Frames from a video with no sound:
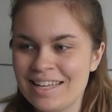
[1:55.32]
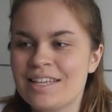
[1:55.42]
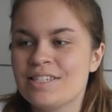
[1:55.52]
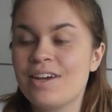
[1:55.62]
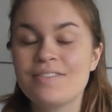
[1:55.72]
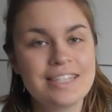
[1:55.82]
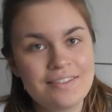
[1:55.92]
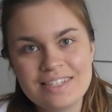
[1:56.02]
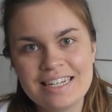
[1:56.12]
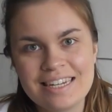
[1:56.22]
So I was
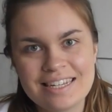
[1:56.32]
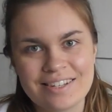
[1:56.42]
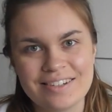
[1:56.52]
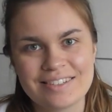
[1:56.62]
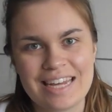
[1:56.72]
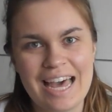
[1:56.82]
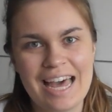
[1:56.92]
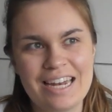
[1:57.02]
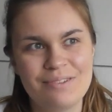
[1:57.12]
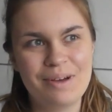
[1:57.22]
17 years old
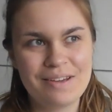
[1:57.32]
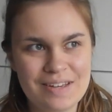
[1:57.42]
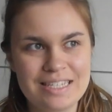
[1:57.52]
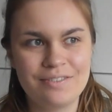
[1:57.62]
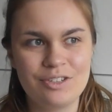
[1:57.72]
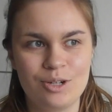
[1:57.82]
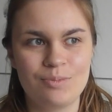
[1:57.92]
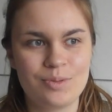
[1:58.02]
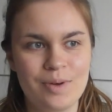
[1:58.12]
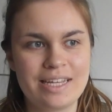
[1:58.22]
and my first ever job
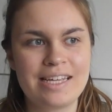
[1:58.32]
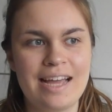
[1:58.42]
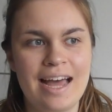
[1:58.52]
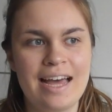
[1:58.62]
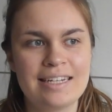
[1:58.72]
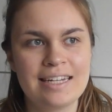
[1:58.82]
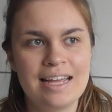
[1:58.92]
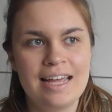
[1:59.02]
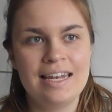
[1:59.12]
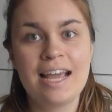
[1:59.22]
was working at
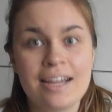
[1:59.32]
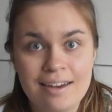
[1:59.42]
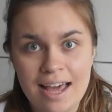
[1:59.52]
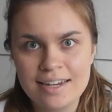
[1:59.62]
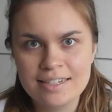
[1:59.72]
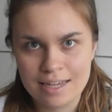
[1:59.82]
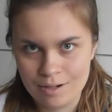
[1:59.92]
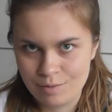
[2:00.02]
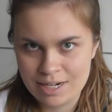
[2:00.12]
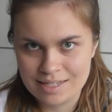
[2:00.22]
Legoland in
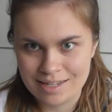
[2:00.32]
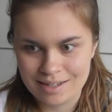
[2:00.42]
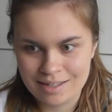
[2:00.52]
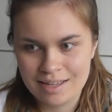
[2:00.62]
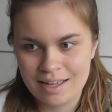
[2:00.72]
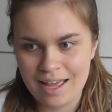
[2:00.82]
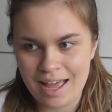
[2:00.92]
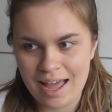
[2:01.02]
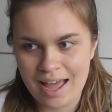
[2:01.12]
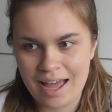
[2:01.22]
Windsor.
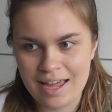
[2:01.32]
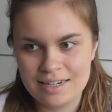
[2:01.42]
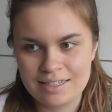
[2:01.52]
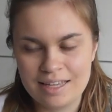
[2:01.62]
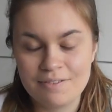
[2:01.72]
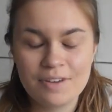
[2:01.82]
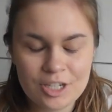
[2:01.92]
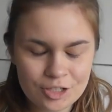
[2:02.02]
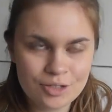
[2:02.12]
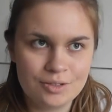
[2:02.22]
And the
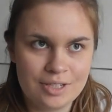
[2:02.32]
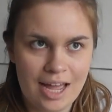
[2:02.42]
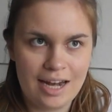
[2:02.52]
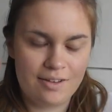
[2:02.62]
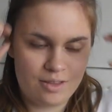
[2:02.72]
official title of the